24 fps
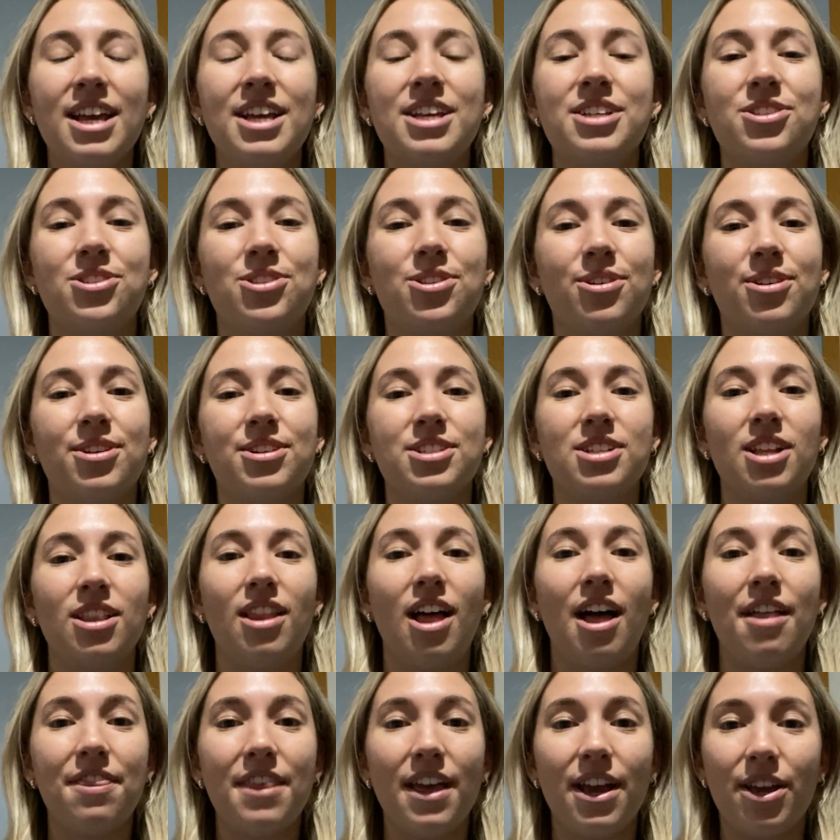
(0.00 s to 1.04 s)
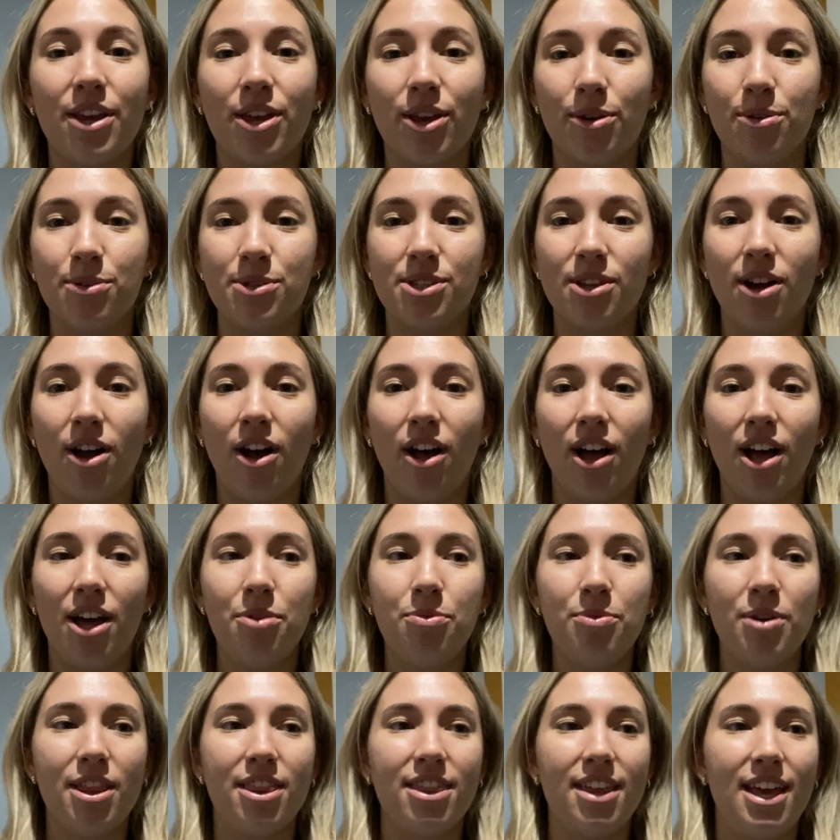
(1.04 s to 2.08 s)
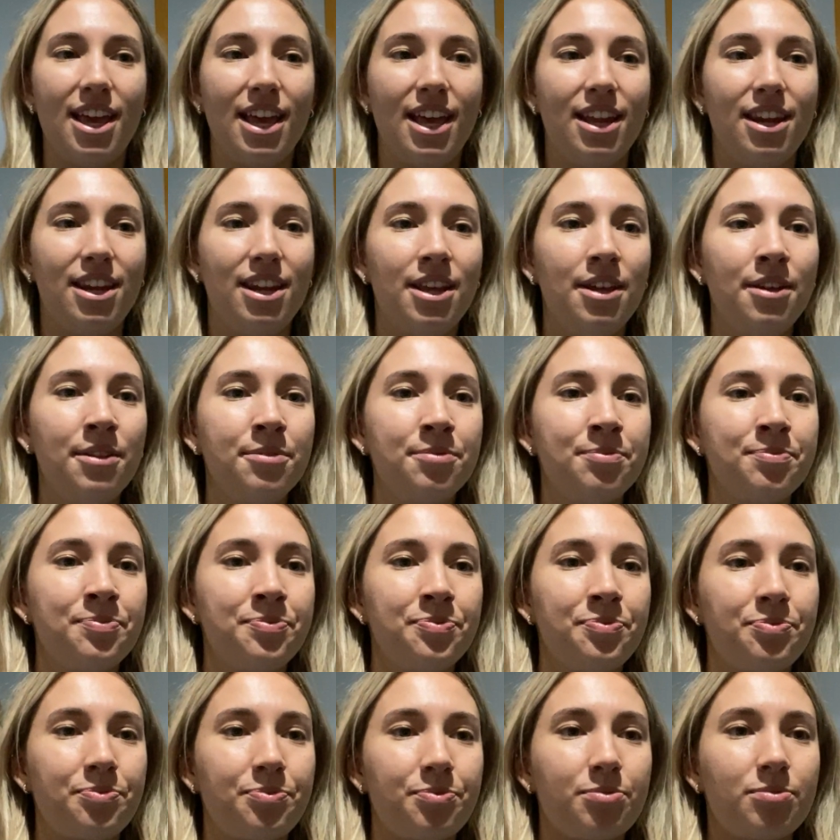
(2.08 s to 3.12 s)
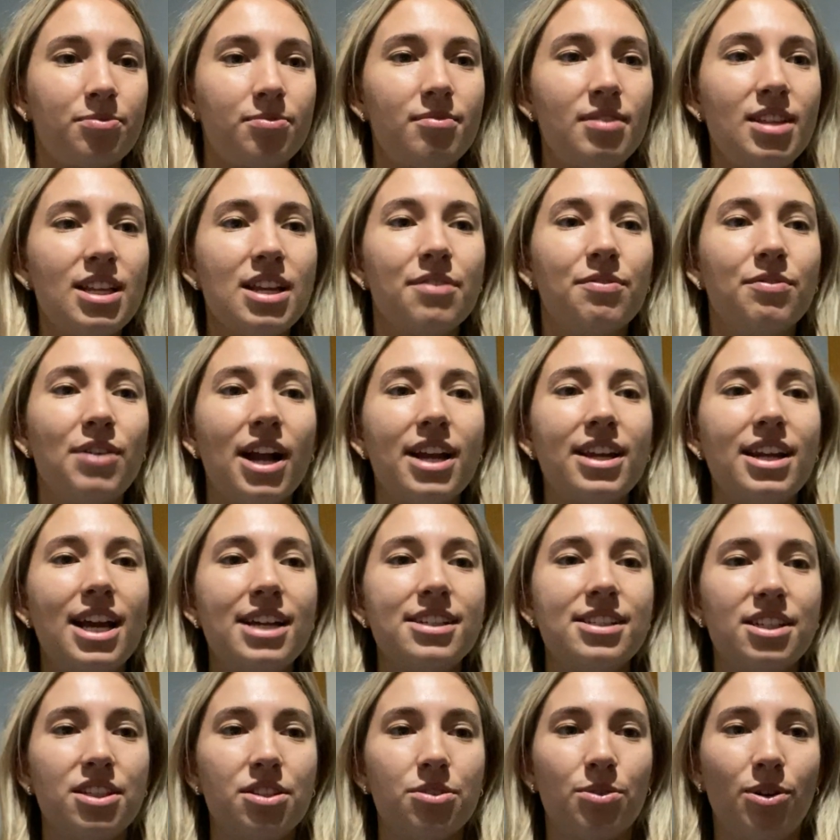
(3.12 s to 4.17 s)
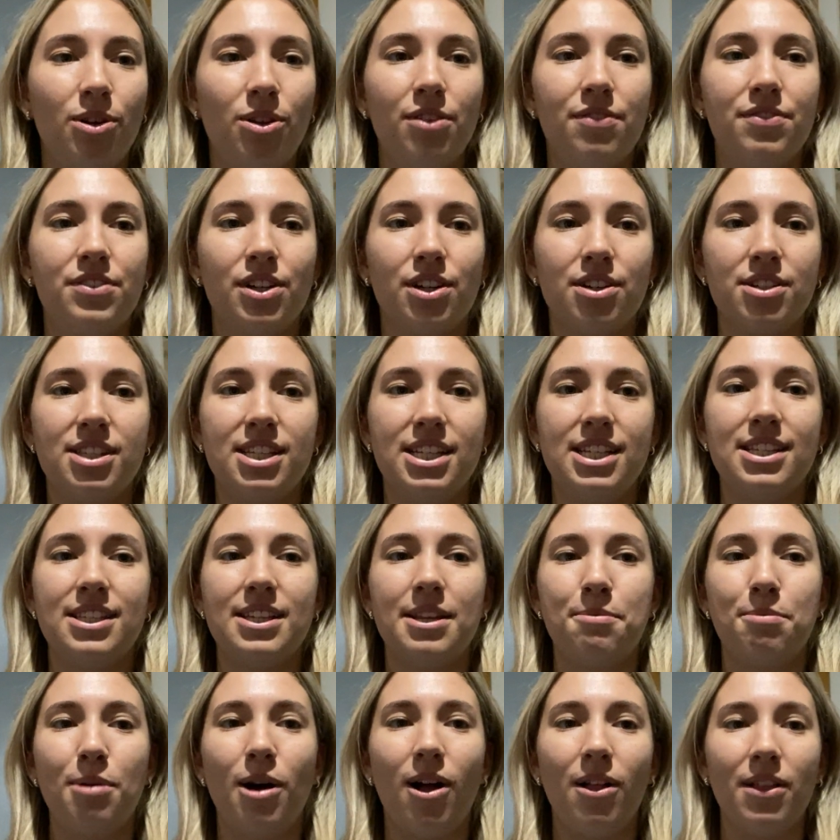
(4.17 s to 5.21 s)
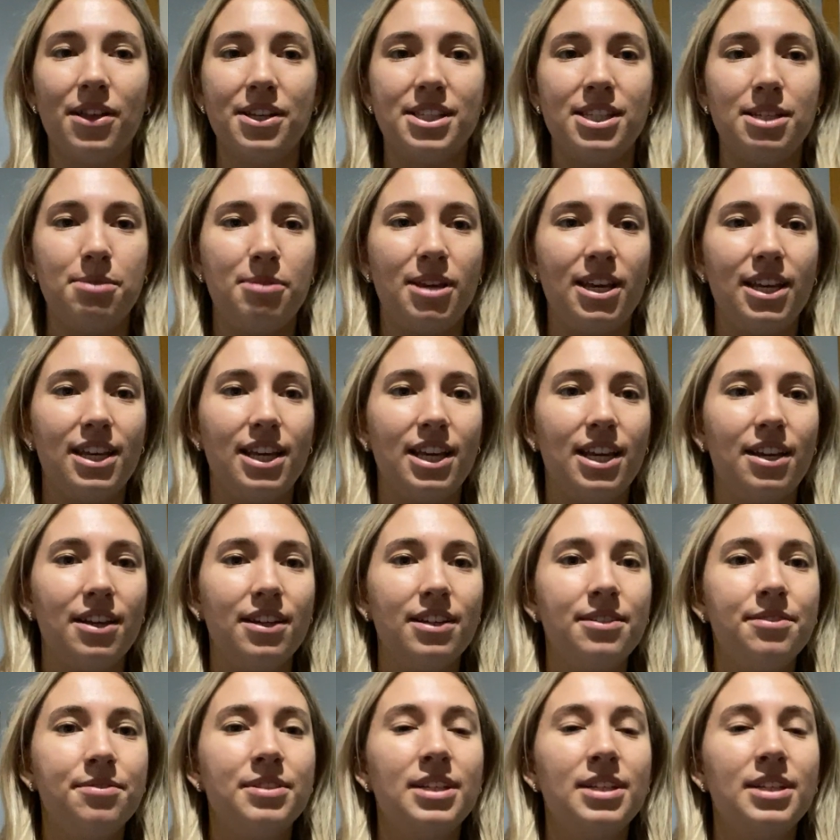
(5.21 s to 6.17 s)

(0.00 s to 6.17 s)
So there's a lot that goes on within recognizing the role of nurses in policymaking,